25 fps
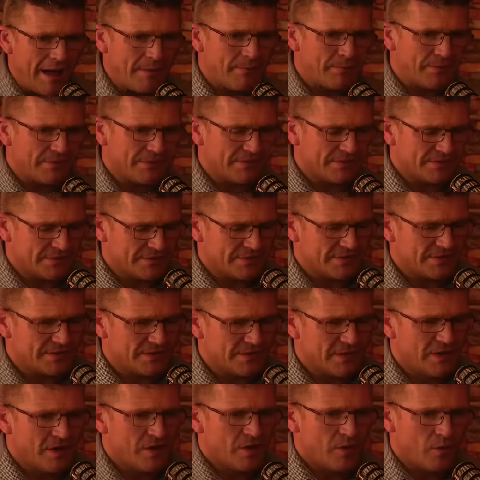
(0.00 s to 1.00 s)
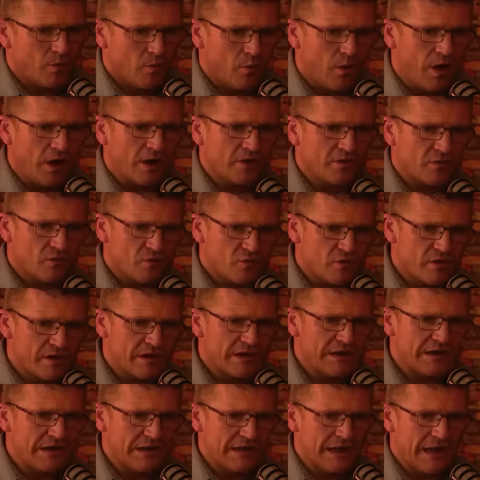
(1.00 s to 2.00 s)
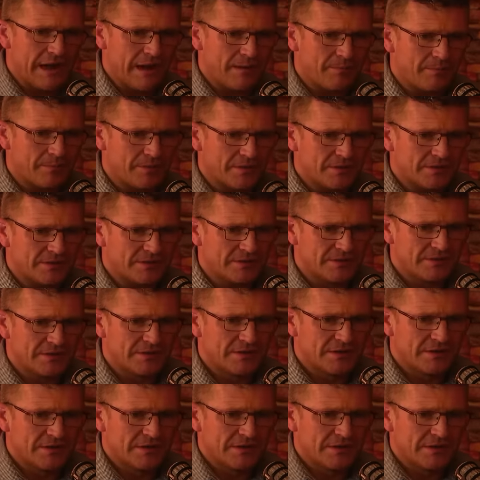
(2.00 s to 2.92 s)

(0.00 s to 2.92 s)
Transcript: happened? What really happened?